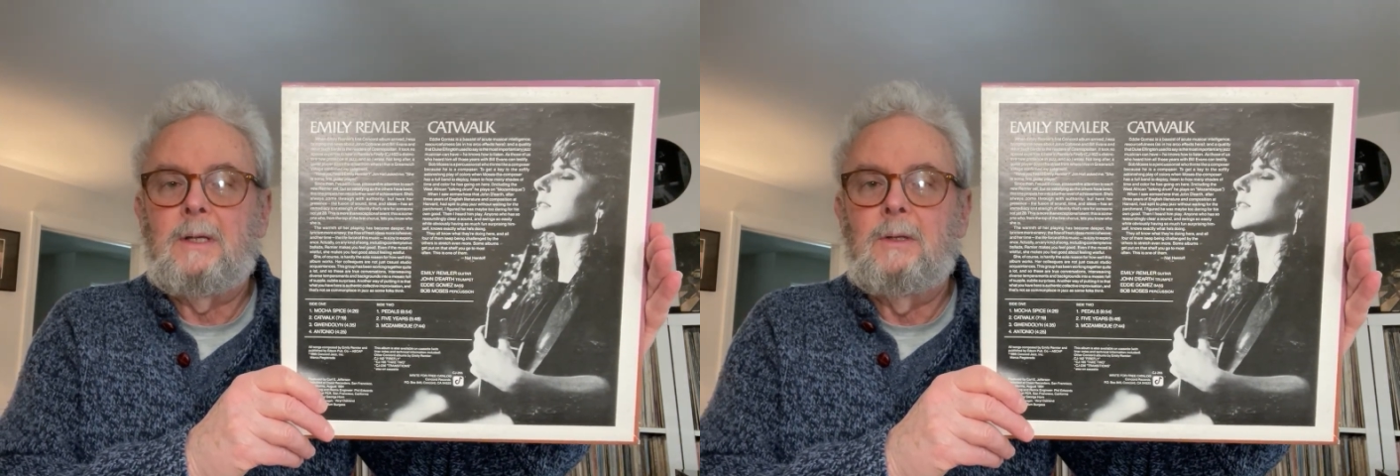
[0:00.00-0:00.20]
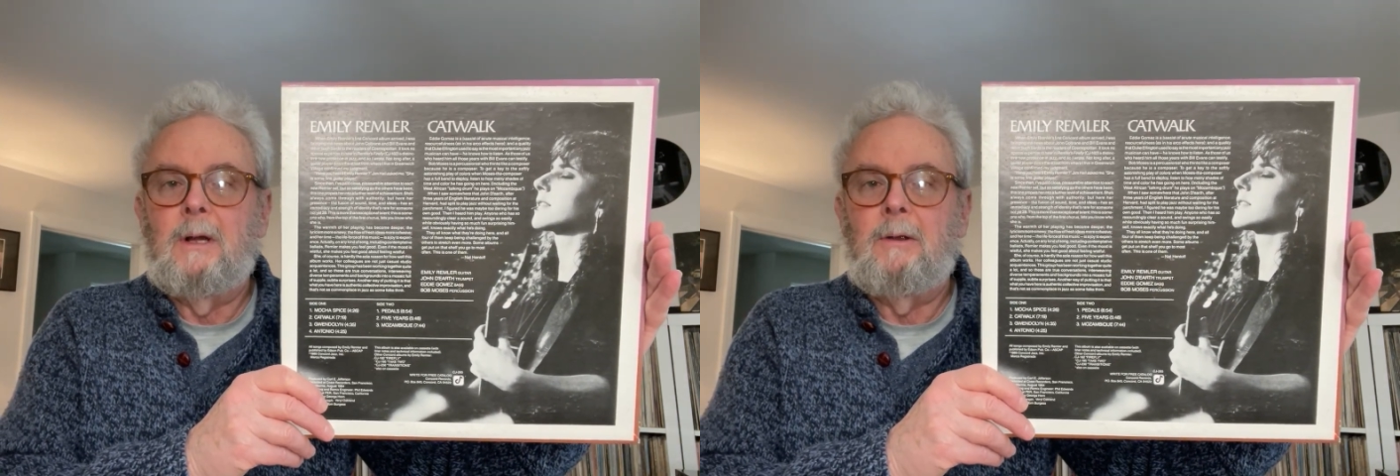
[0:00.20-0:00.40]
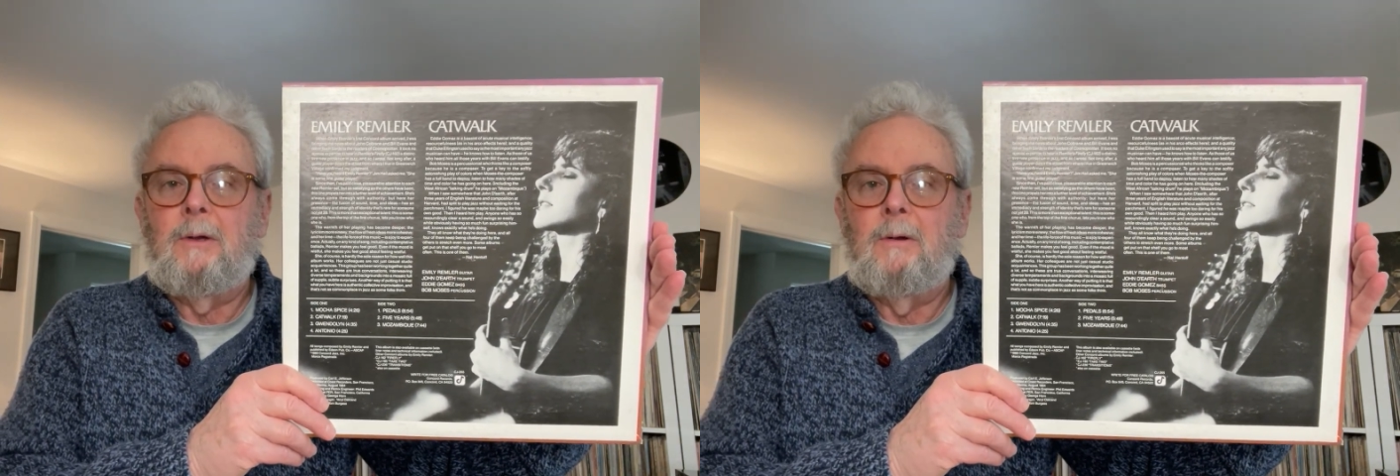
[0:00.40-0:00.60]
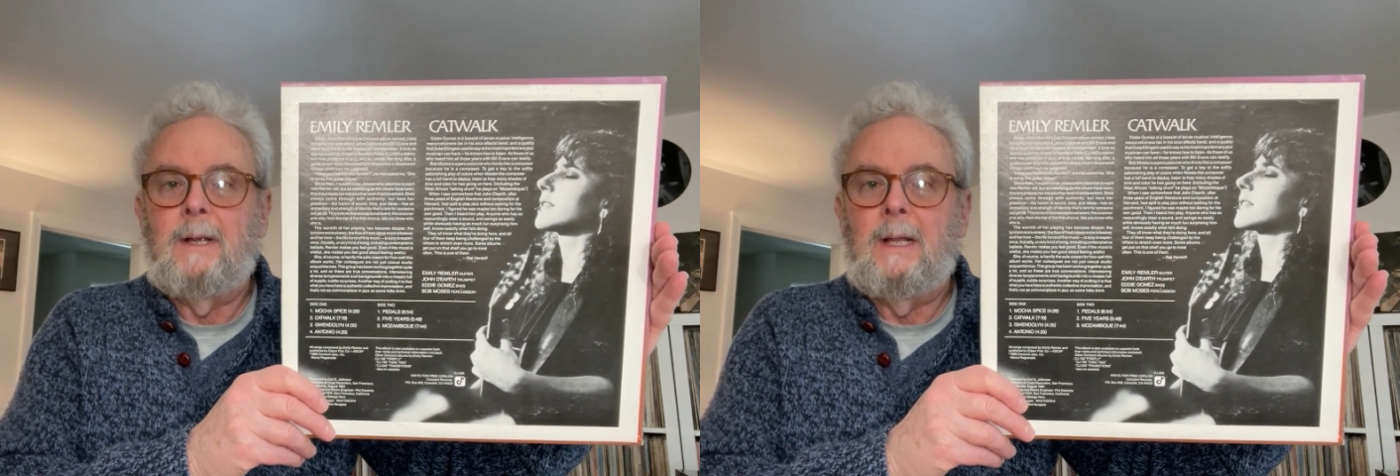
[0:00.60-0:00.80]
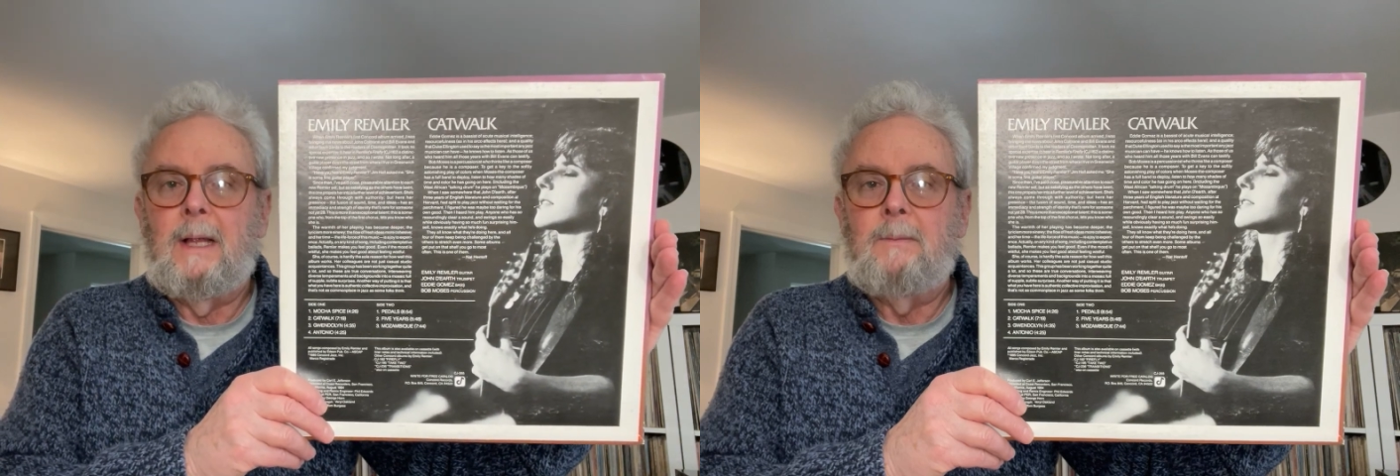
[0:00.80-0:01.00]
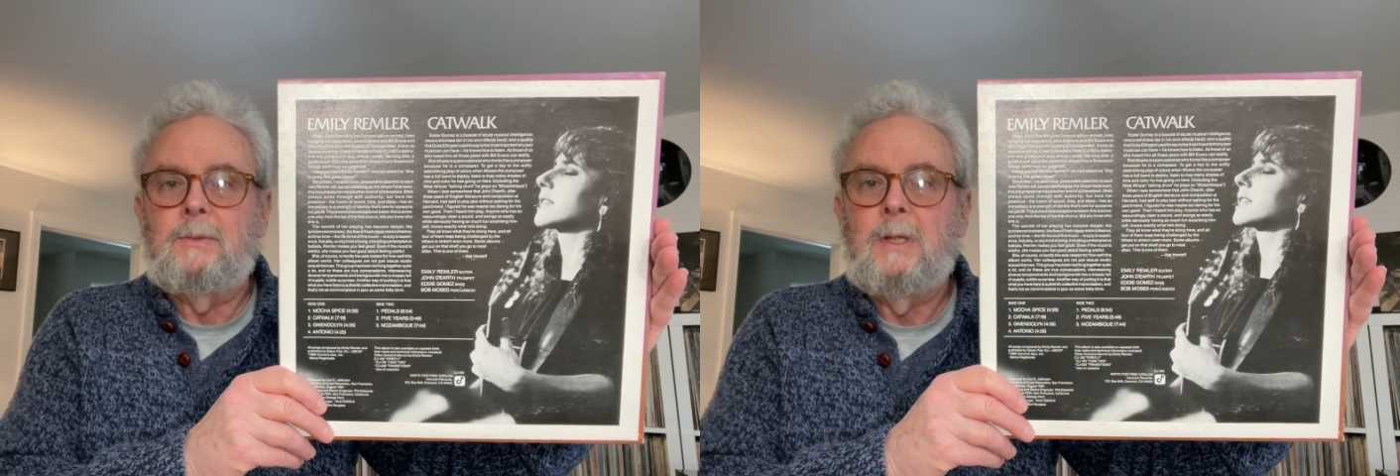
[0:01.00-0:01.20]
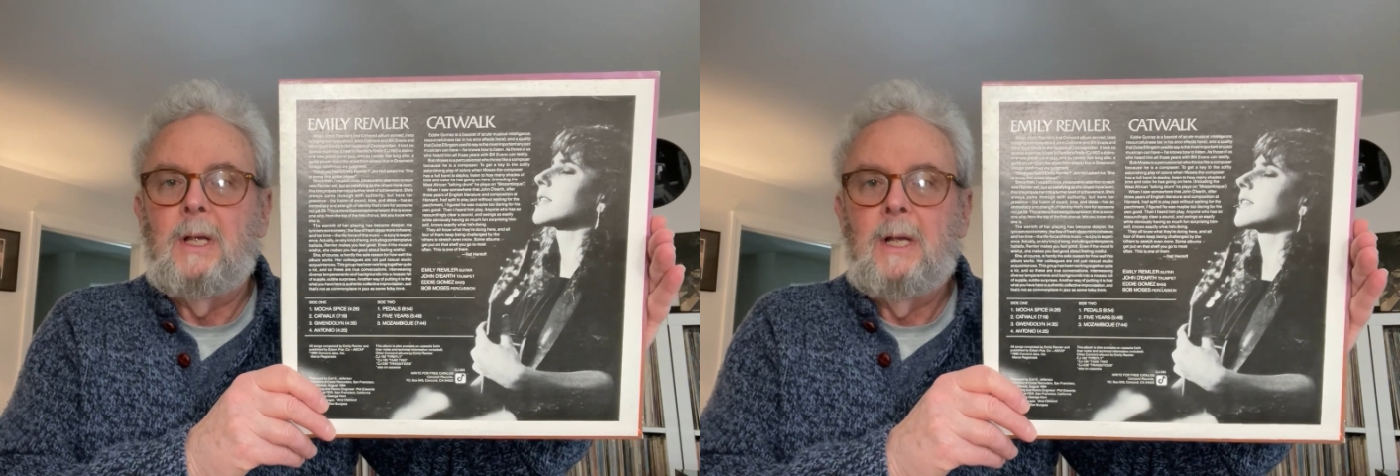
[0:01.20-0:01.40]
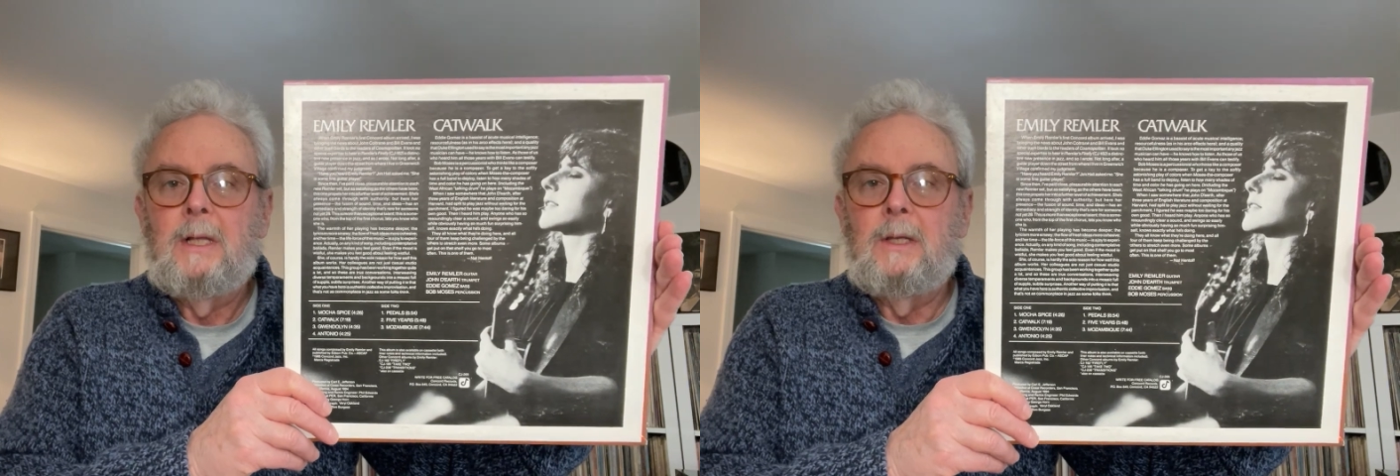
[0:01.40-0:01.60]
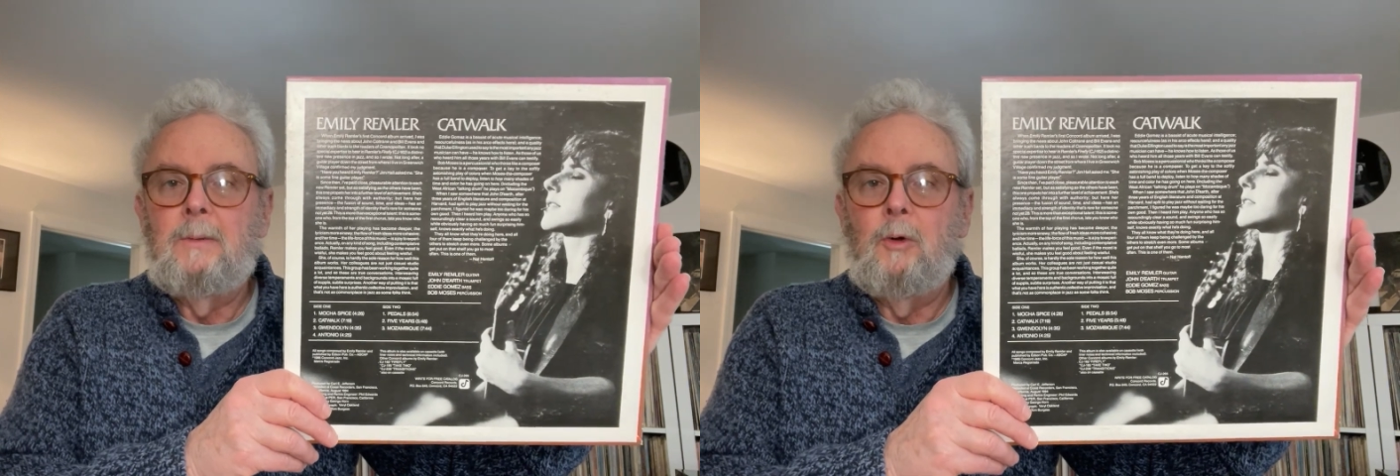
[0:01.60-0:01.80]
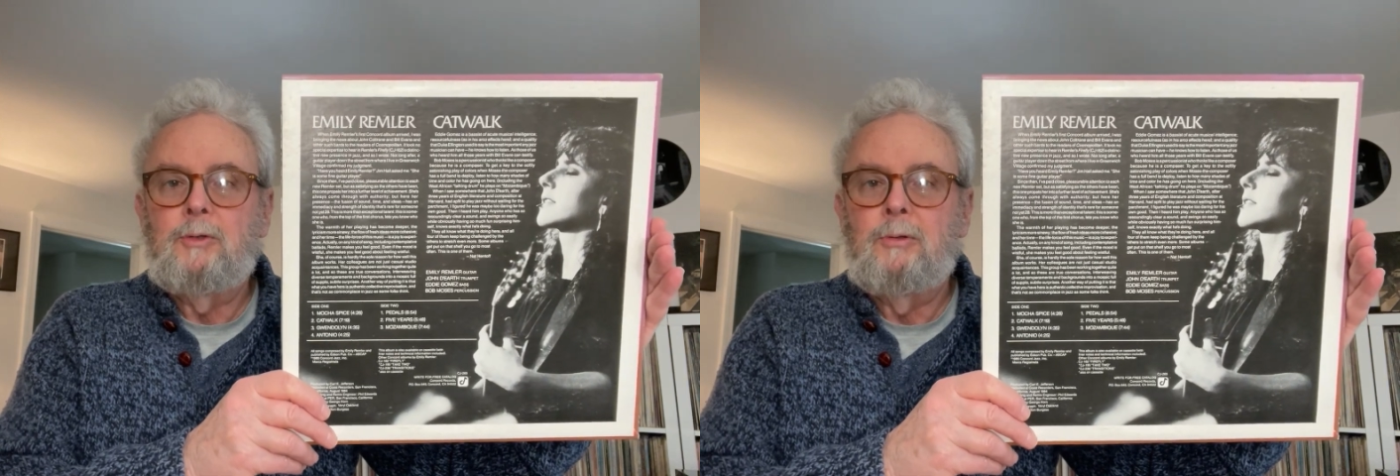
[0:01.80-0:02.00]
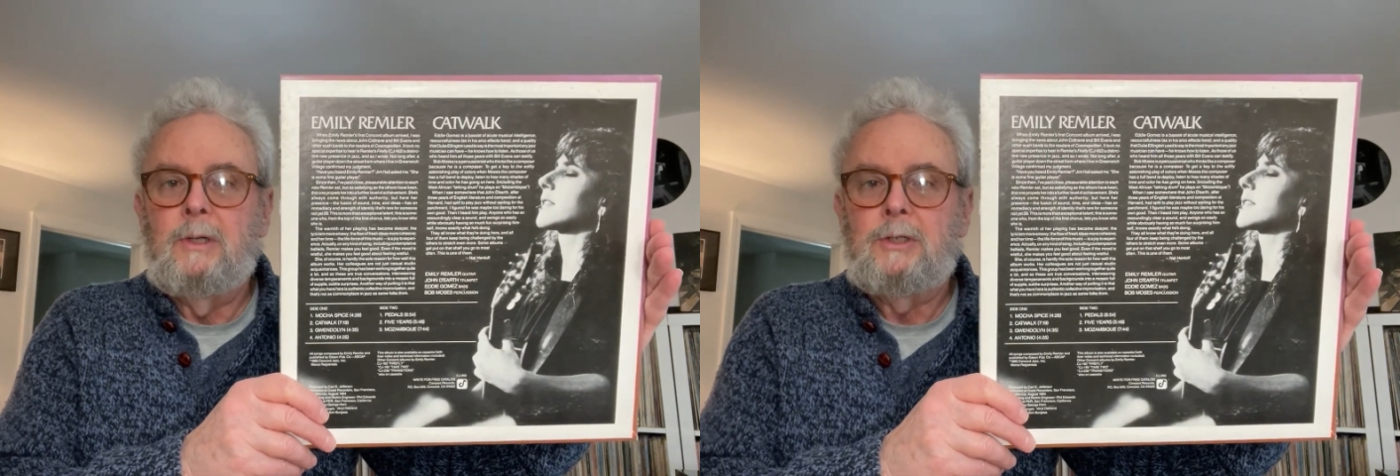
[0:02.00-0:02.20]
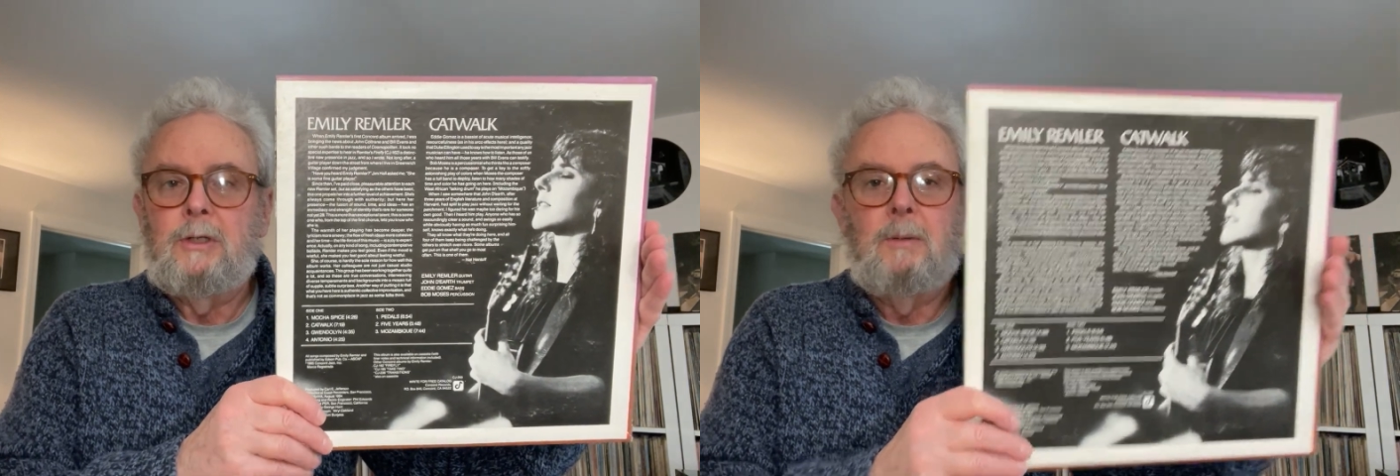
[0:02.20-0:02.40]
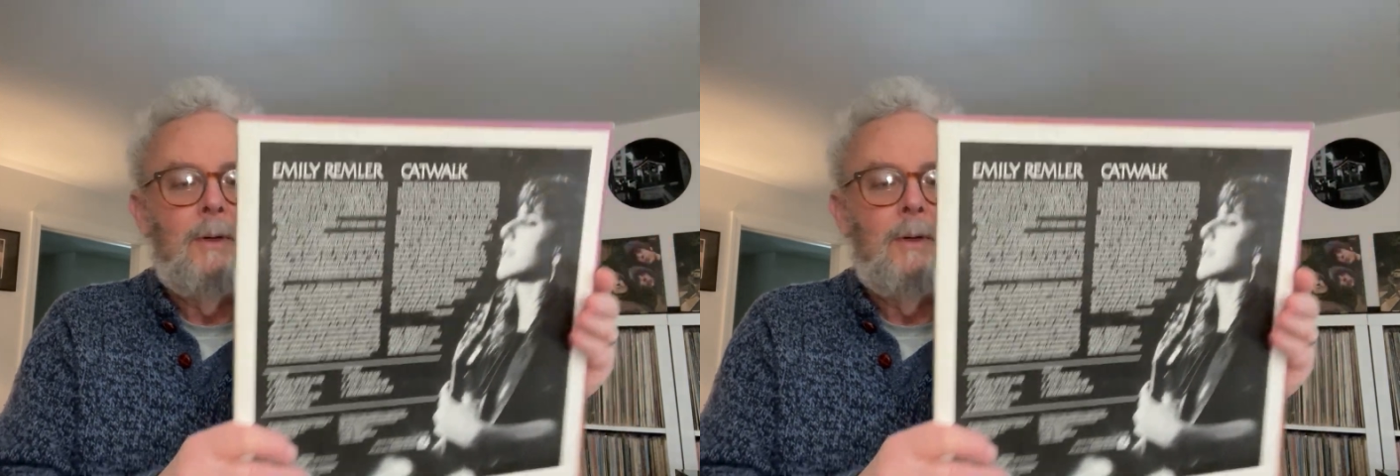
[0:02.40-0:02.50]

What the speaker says: Larry Coryell albums. A little more traditional,